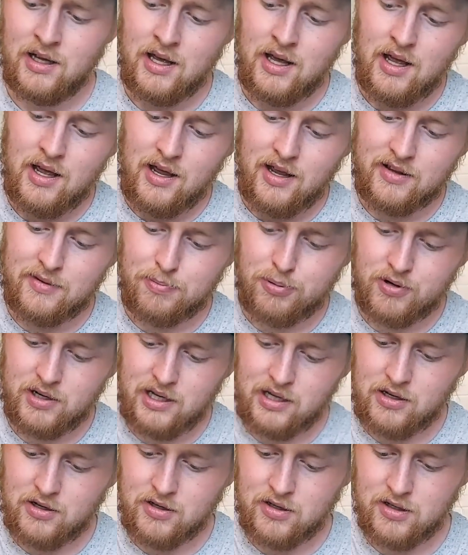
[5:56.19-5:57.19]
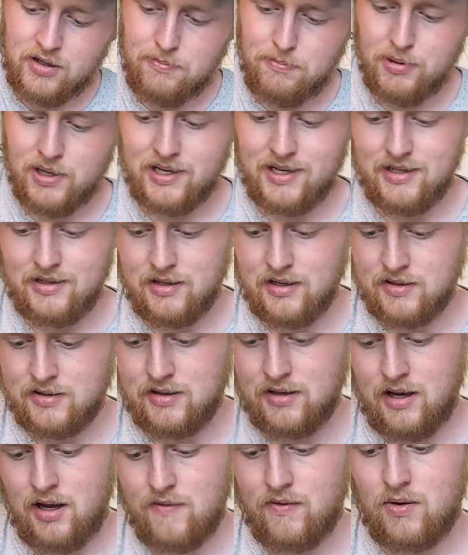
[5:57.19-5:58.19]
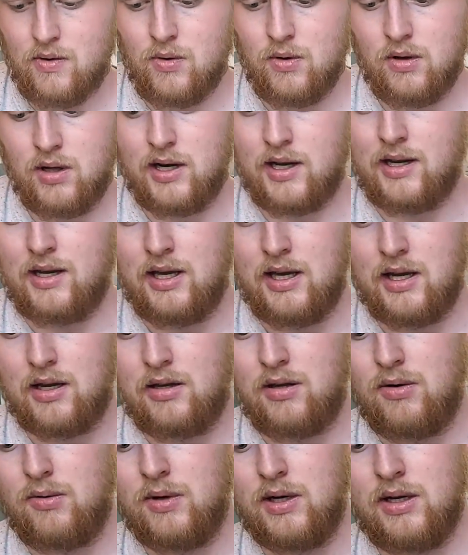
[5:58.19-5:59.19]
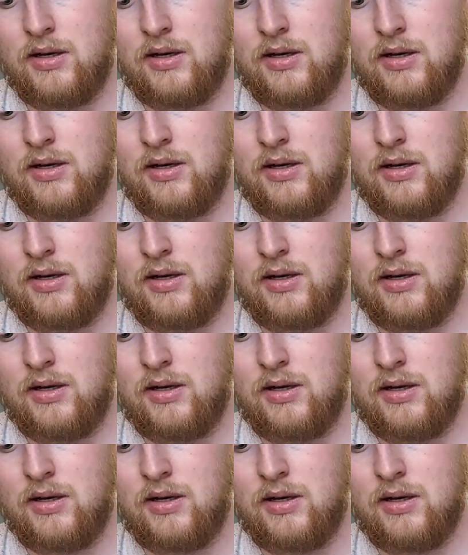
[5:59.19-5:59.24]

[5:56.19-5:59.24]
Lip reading: It's pretty good, but it doesn't have a whole lot of kick to it.